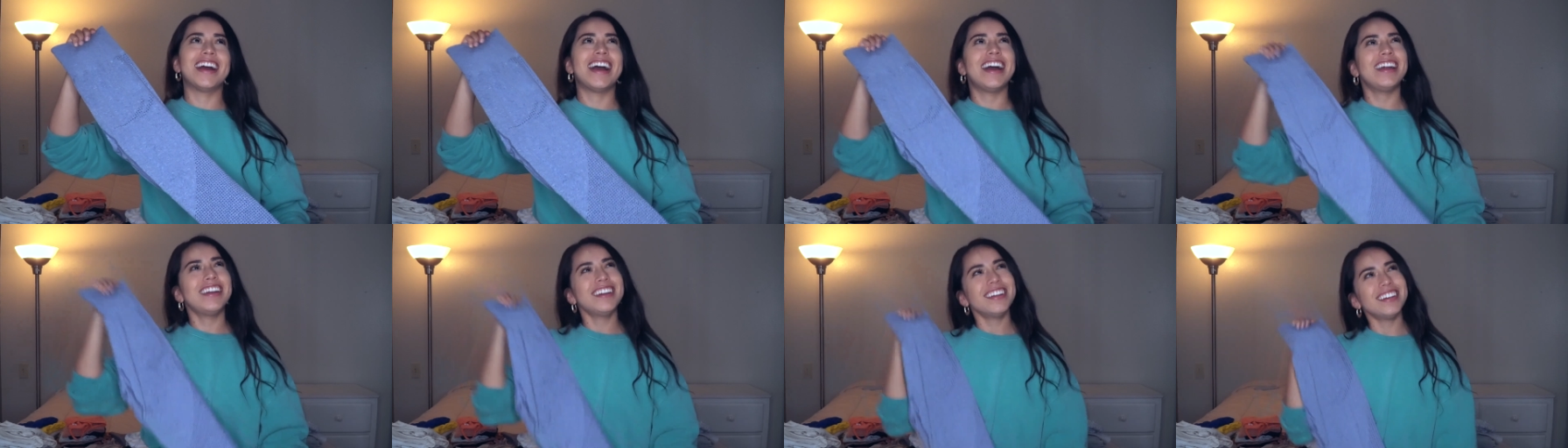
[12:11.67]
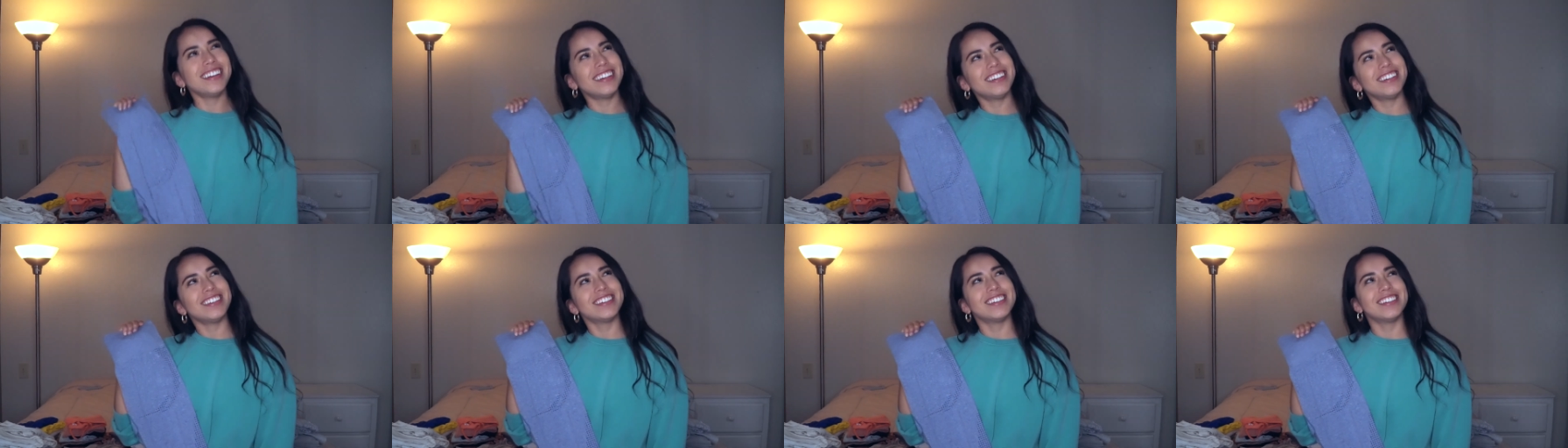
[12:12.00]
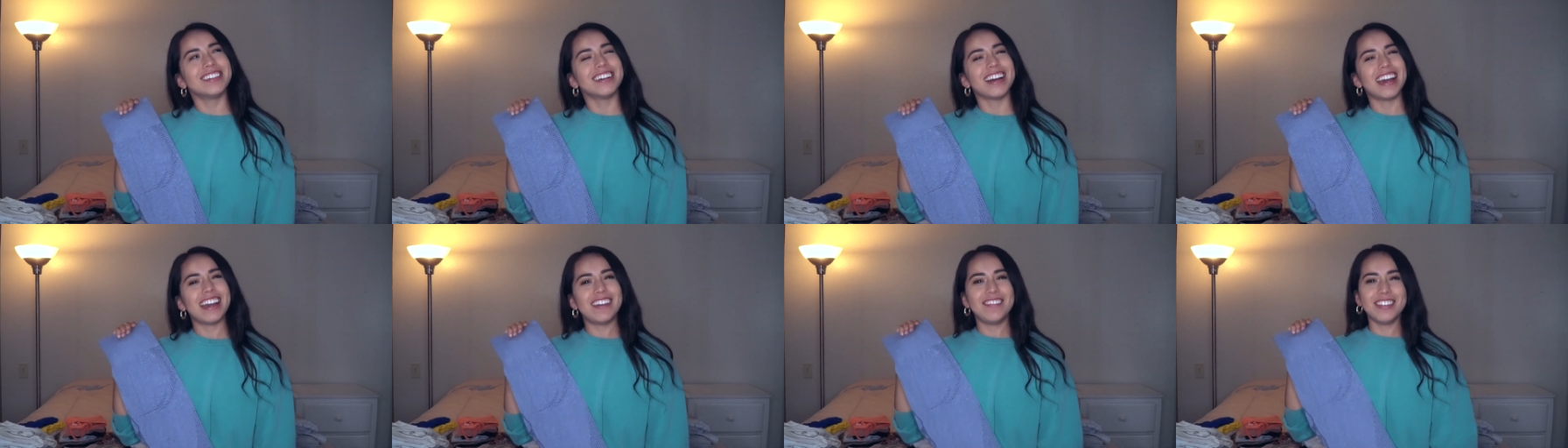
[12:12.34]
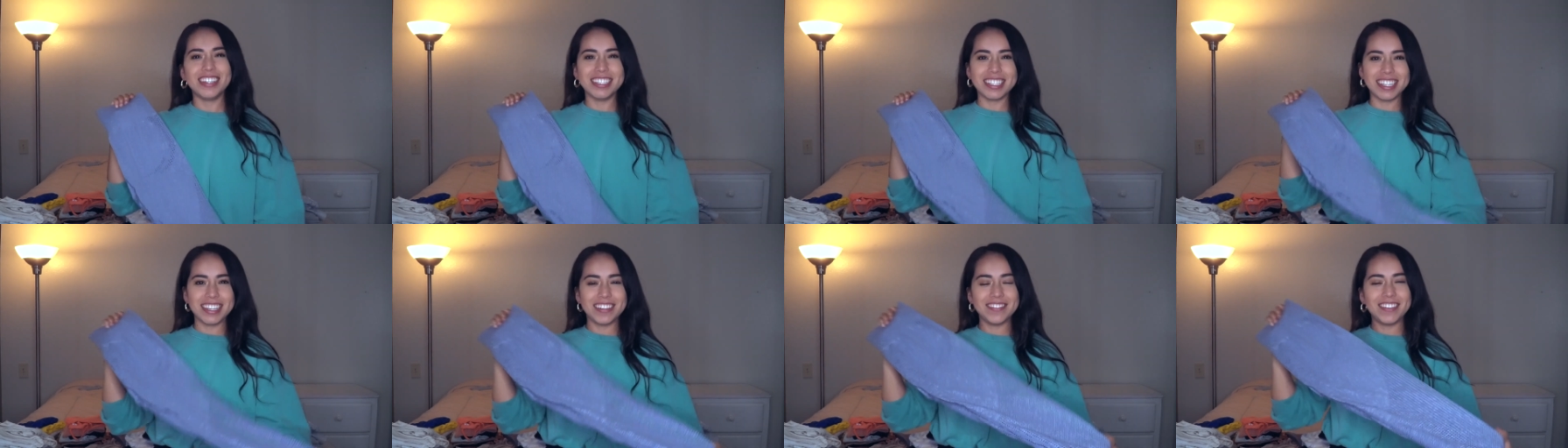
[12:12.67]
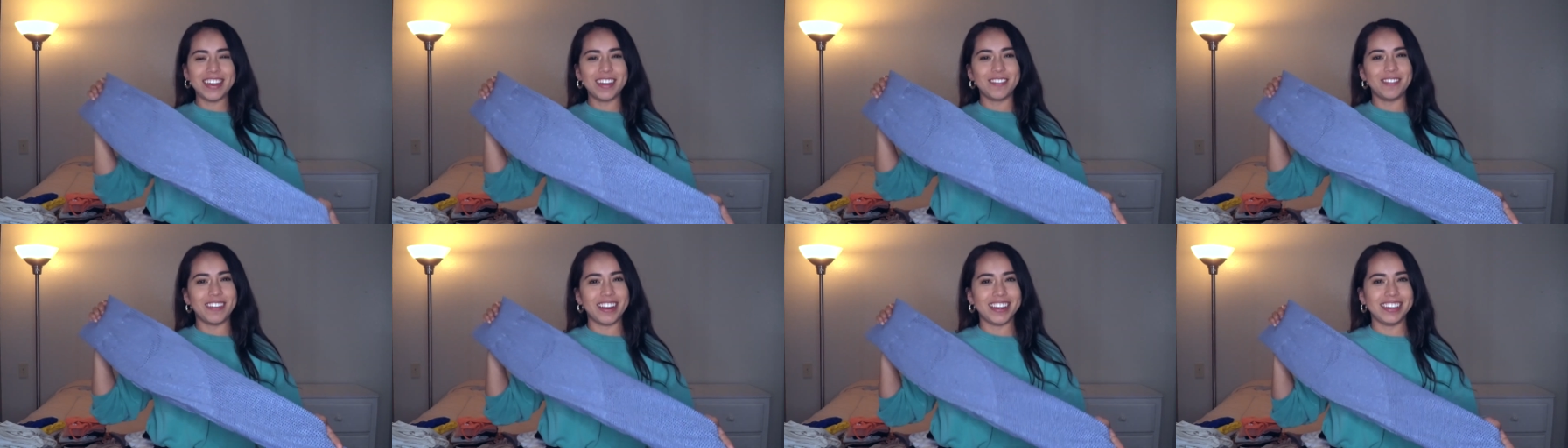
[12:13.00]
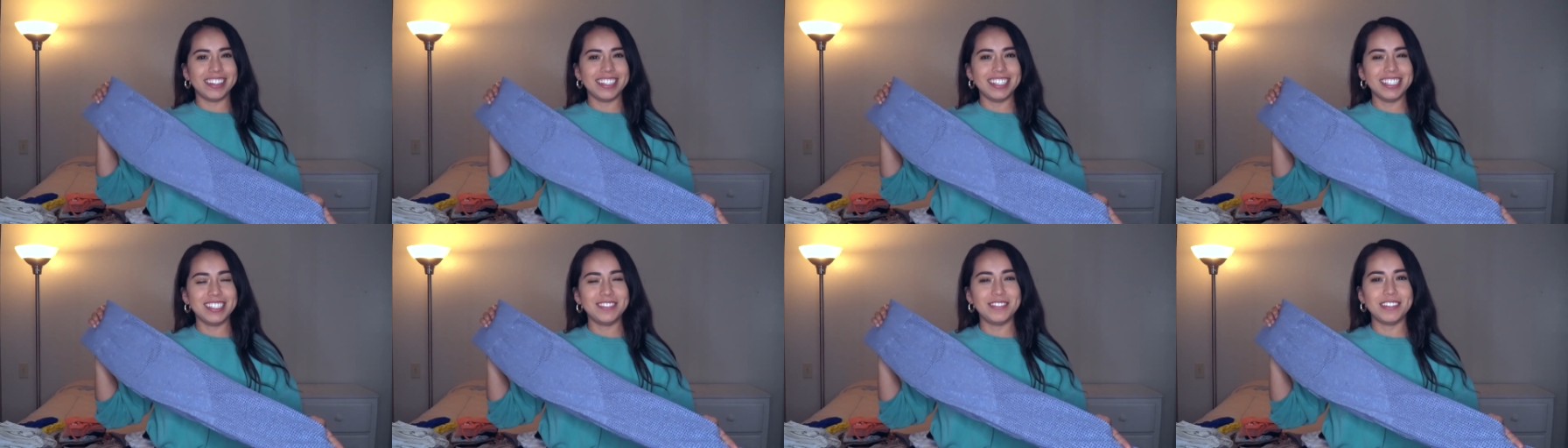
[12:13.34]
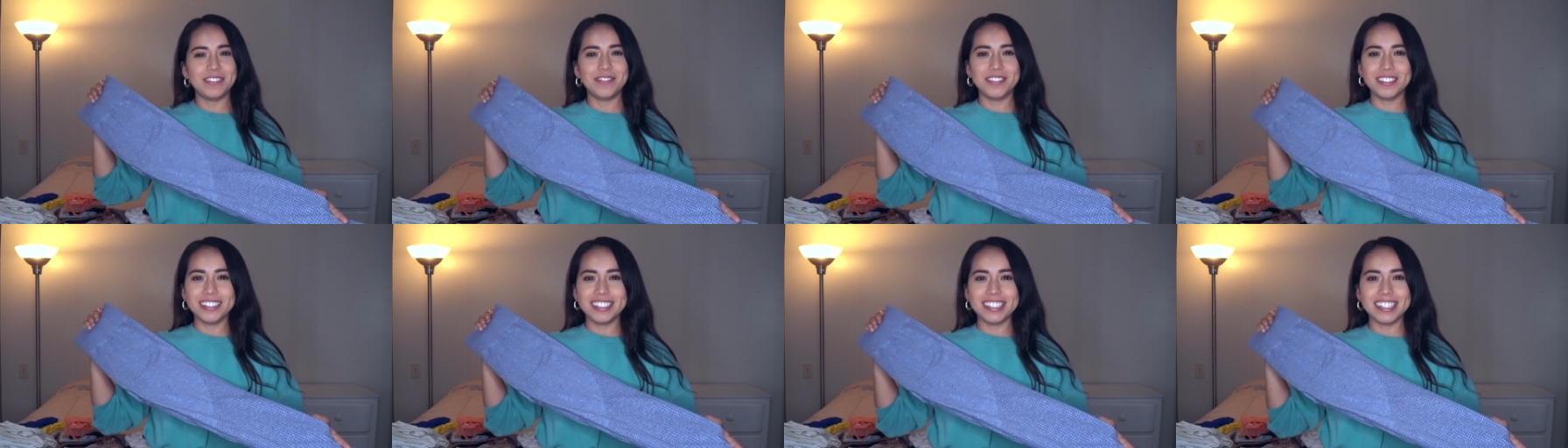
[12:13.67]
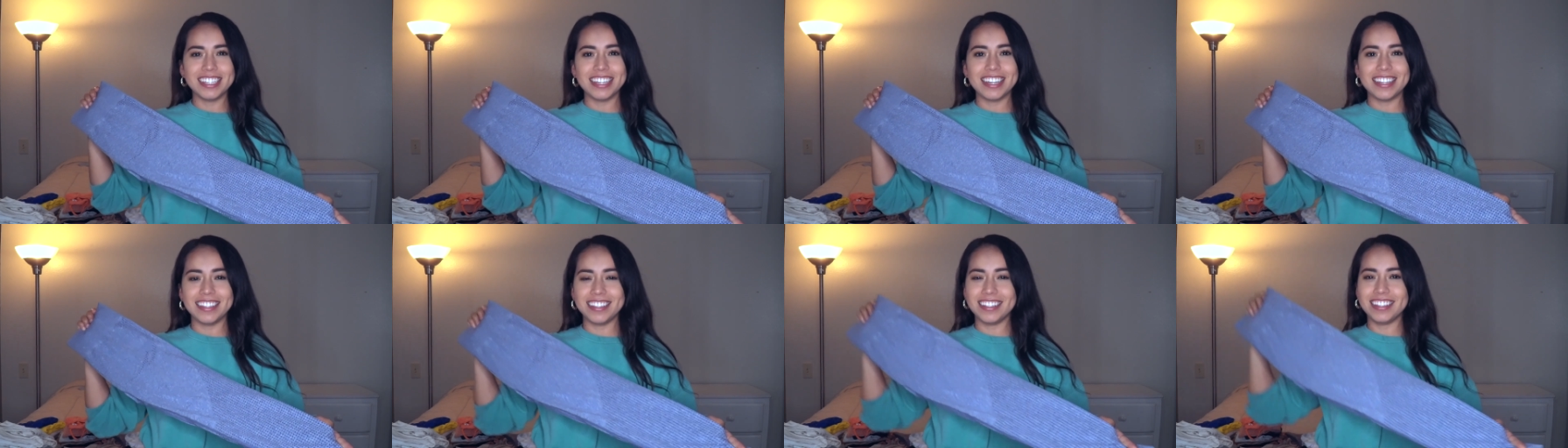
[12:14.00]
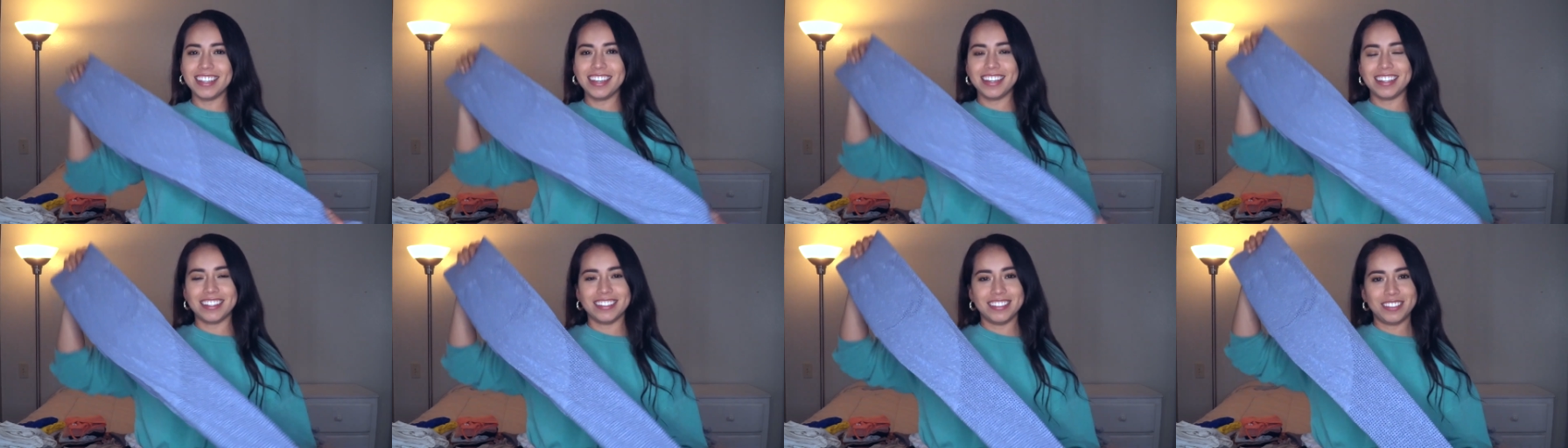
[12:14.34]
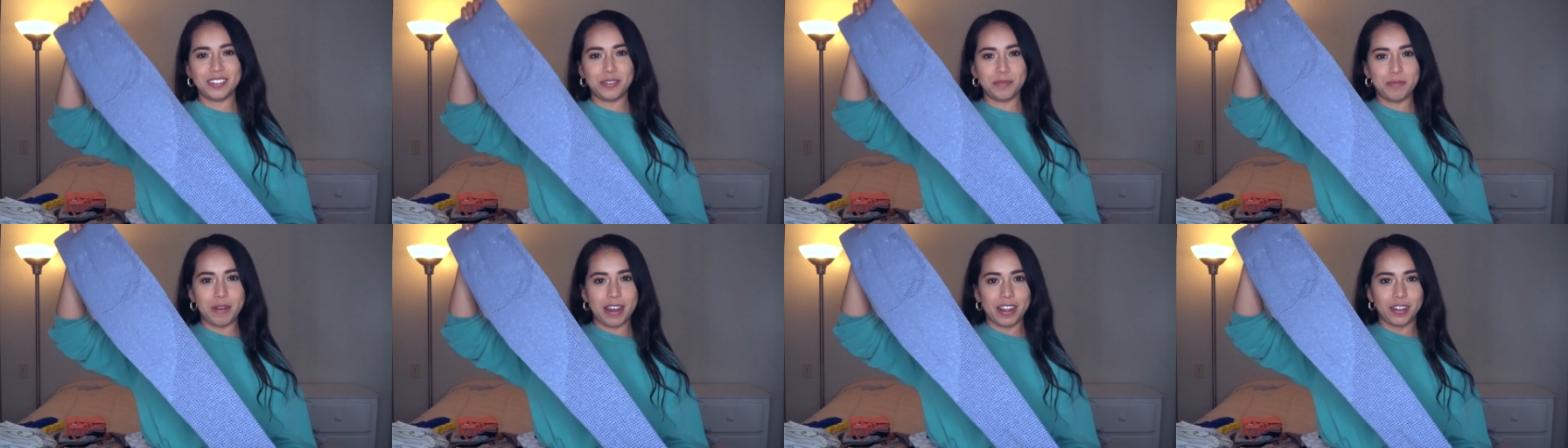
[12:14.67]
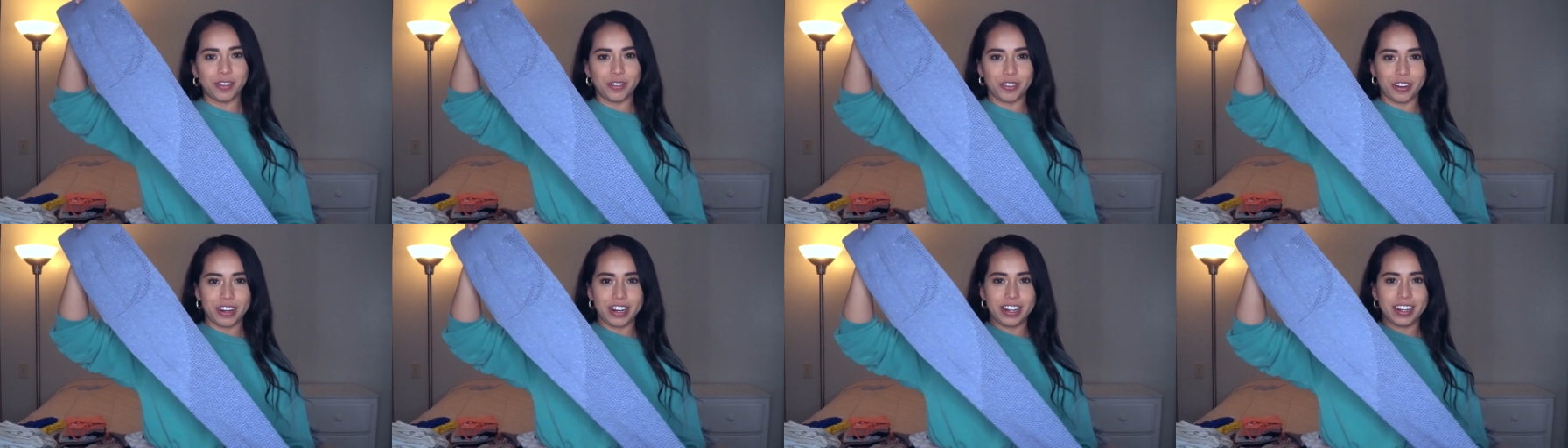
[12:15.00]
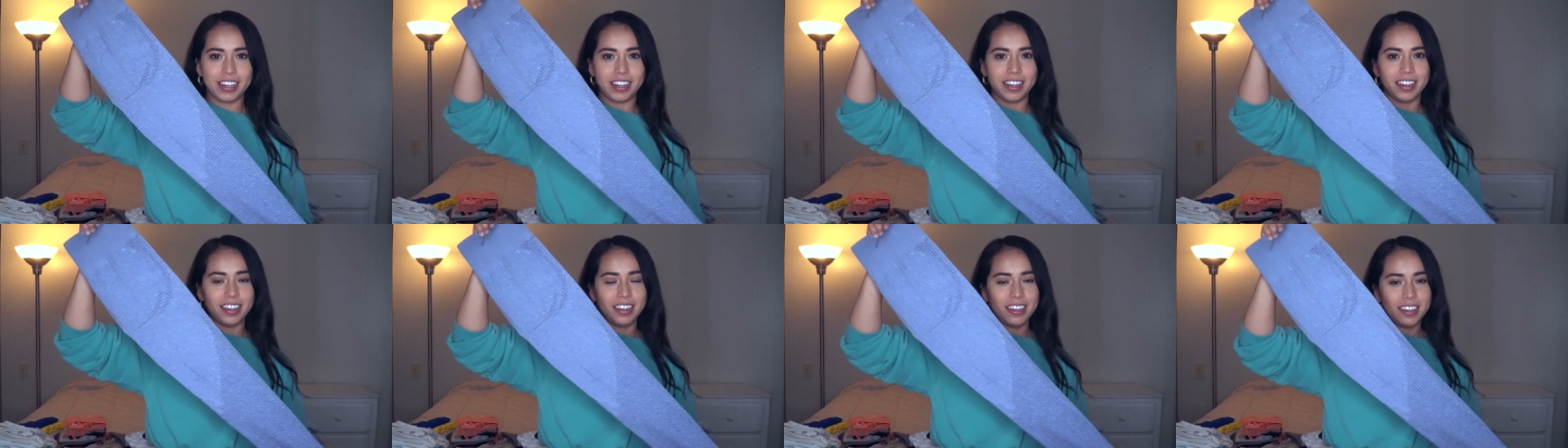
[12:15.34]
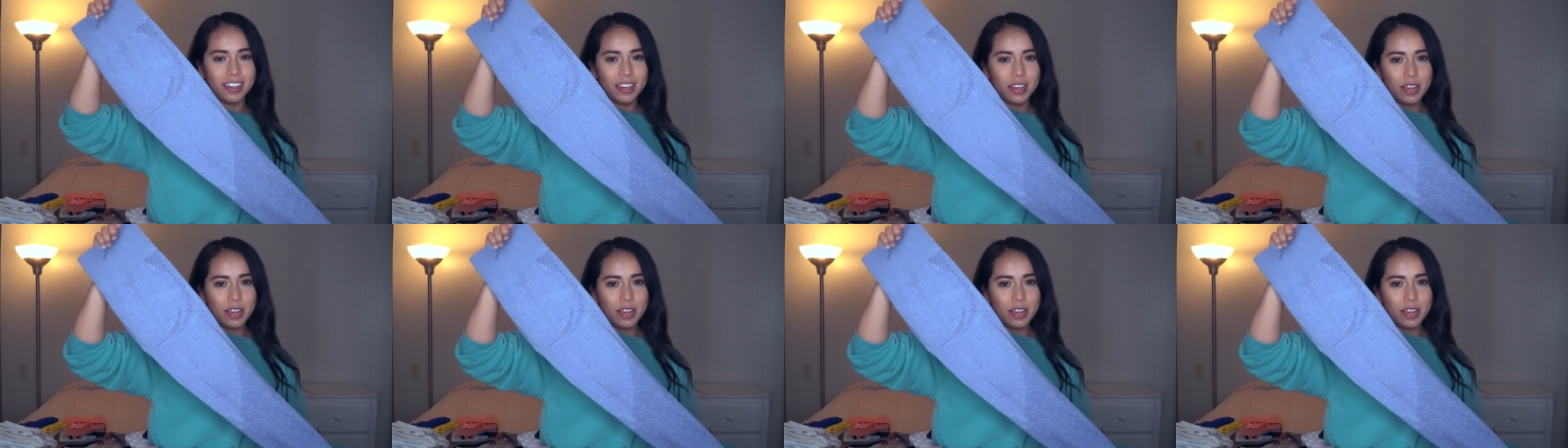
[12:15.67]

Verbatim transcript: I don't know, every time I wear these people say I look like a little ballerina.